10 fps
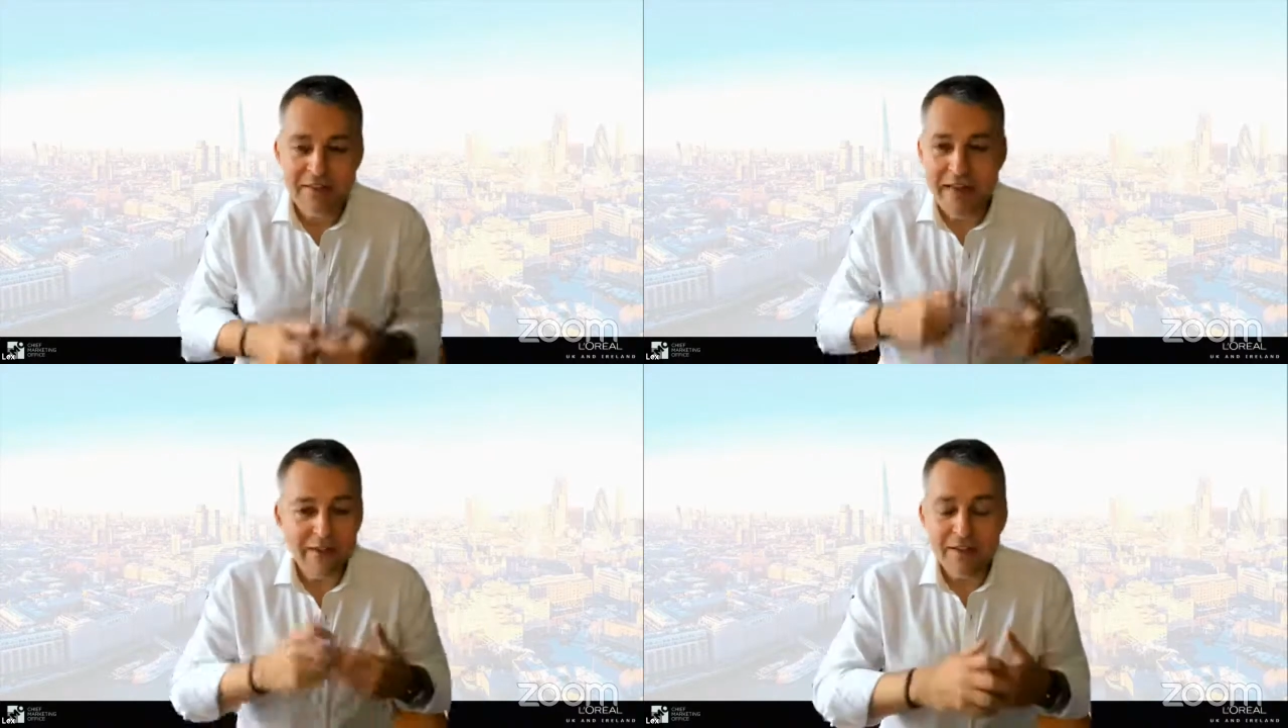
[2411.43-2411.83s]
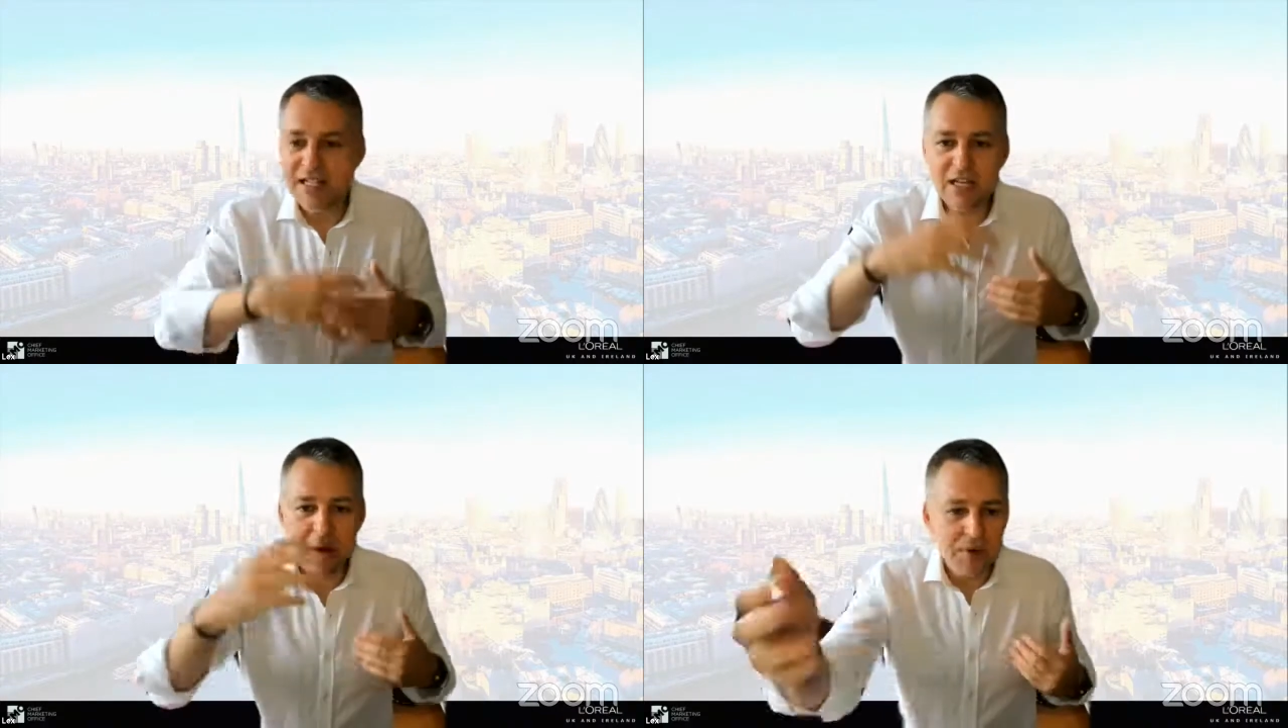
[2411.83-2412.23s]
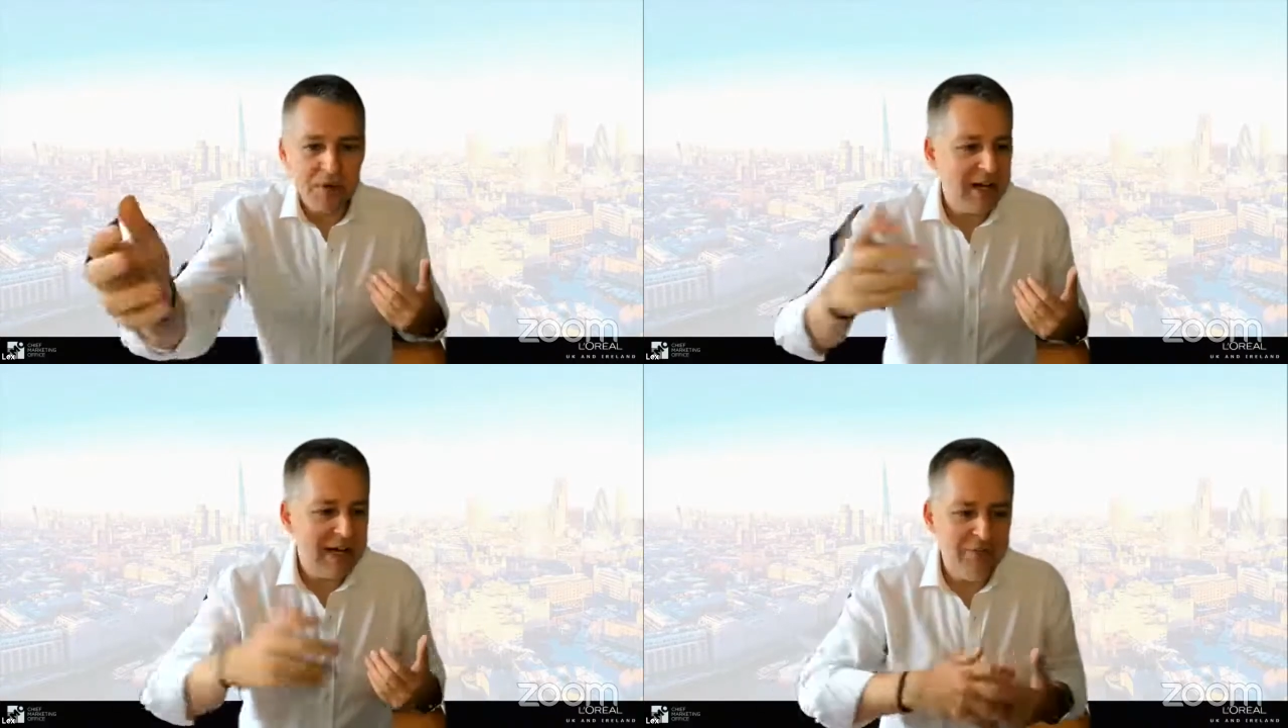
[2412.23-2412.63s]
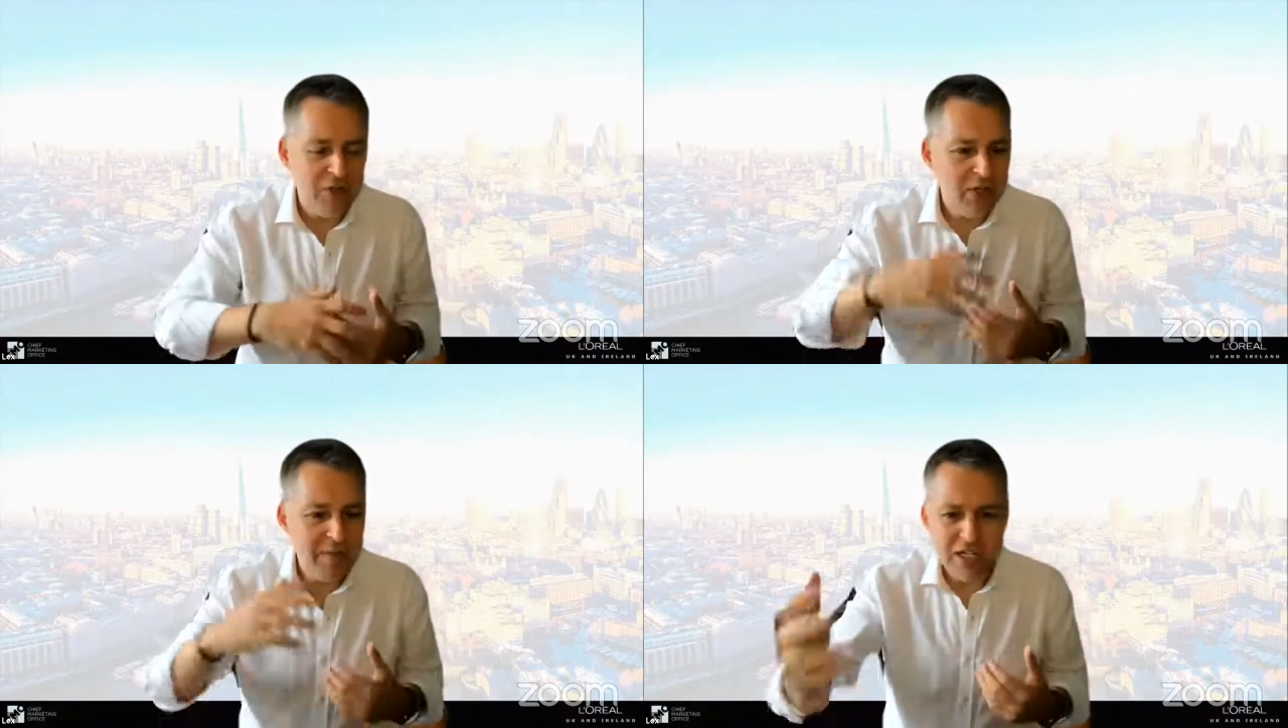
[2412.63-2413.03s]
Then there are things at a product level,
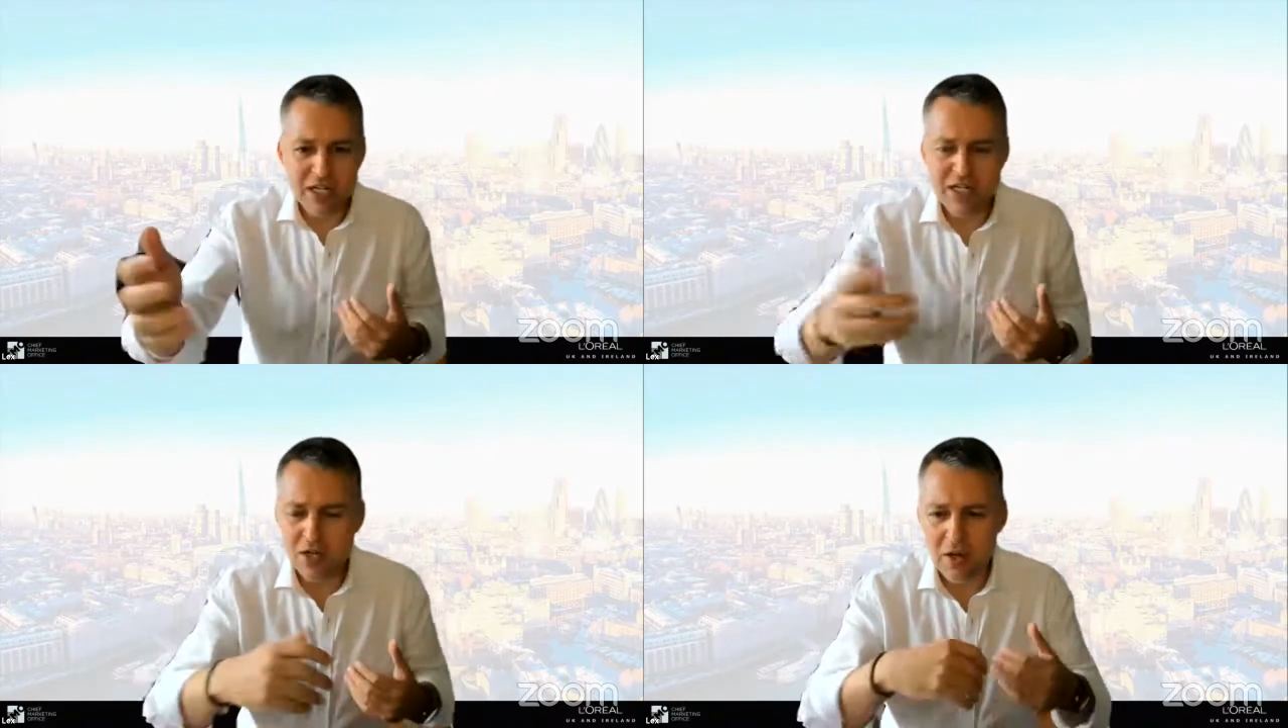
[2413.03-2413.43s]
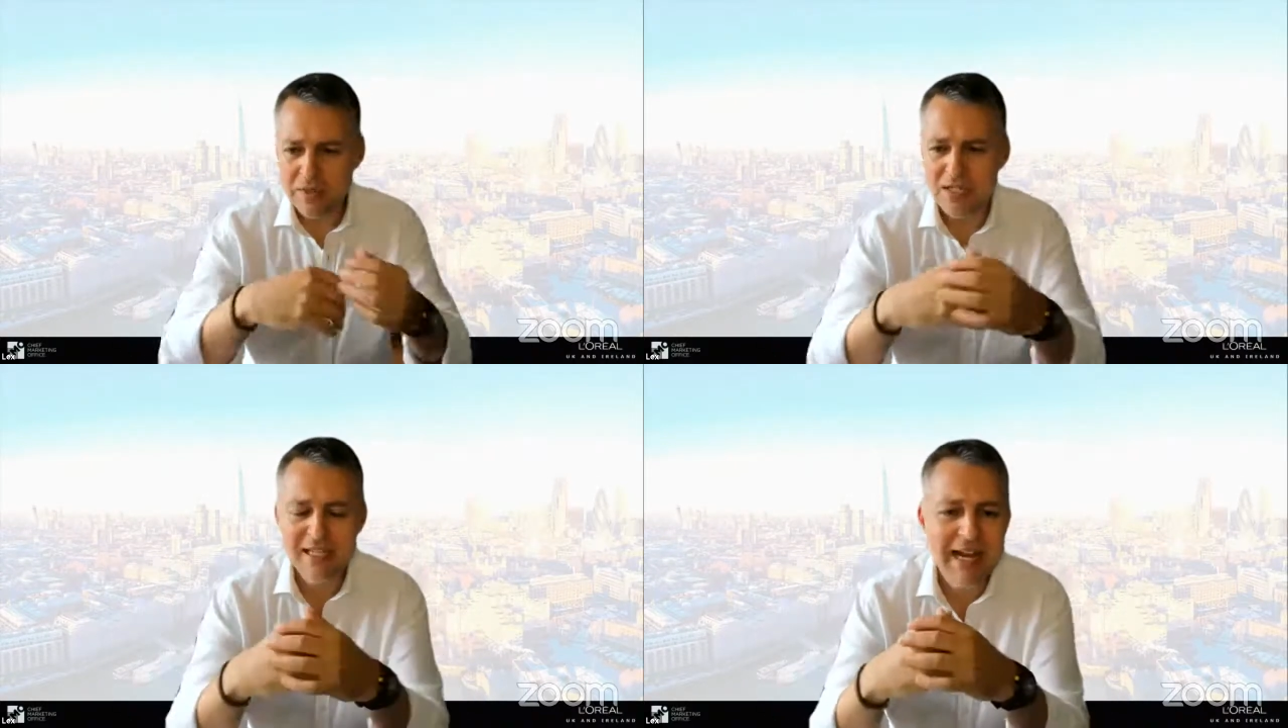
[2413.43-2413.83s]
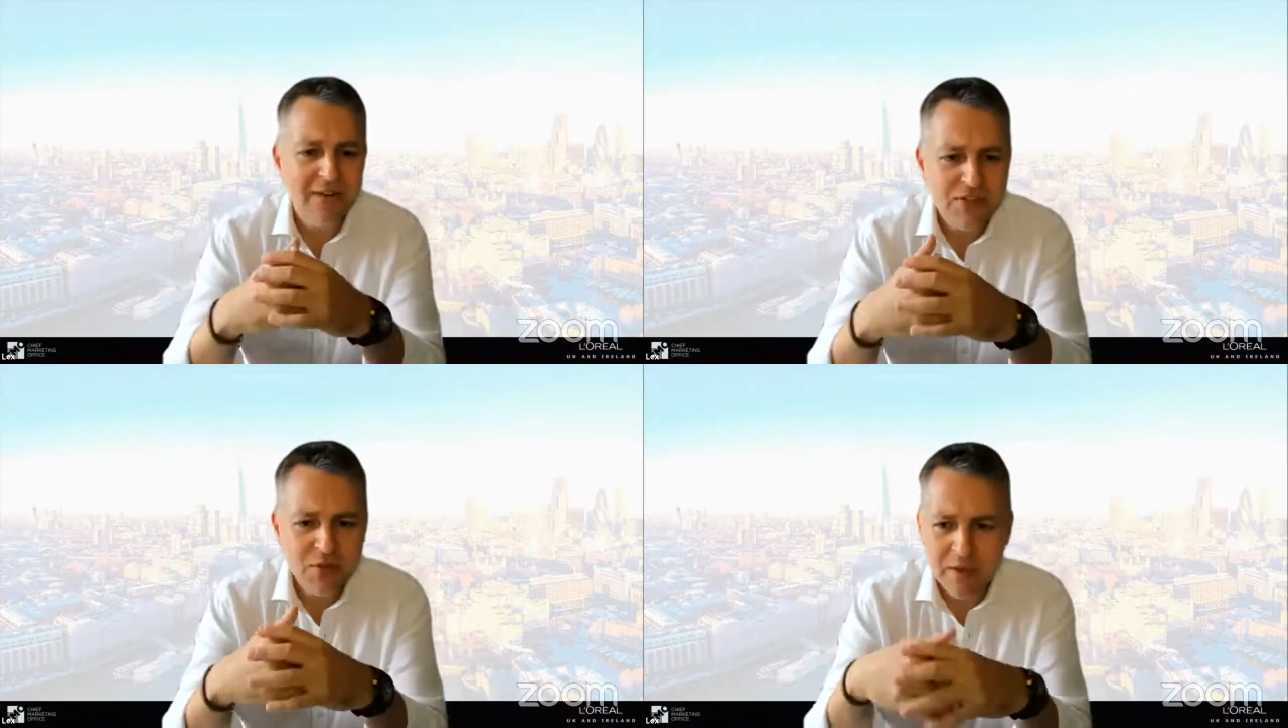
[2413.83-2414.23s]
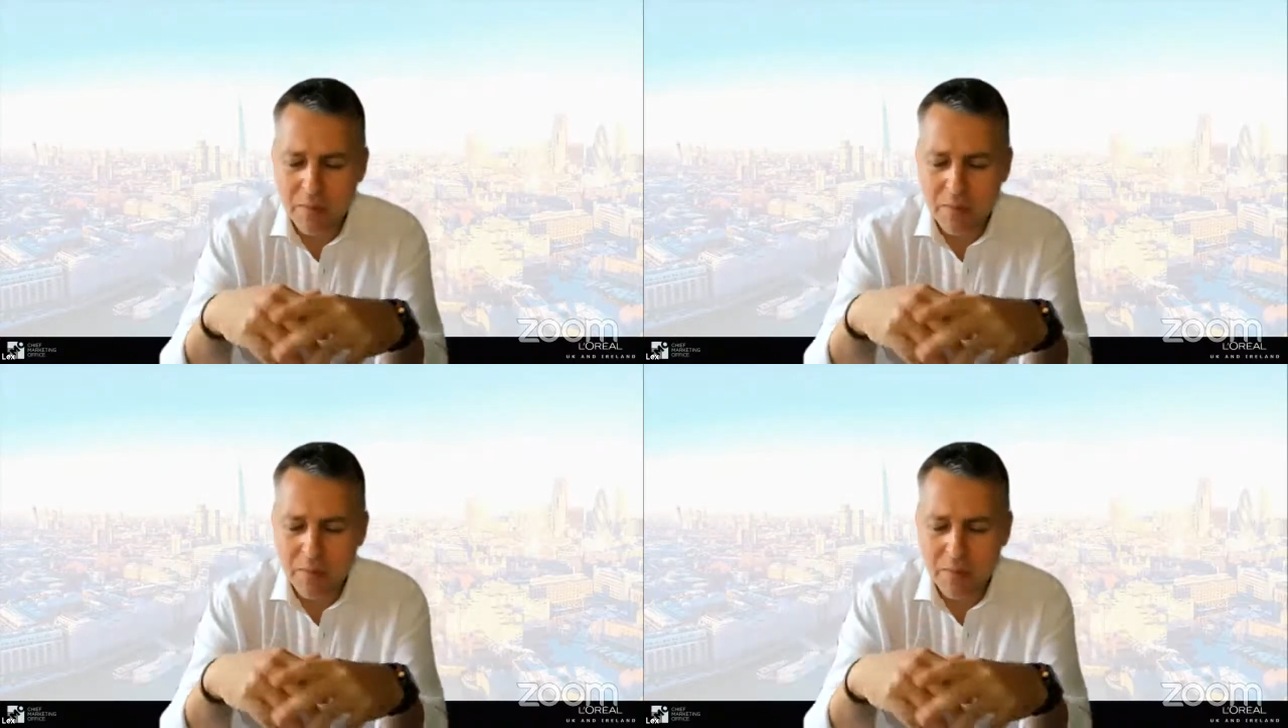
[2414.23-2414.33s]
we just announced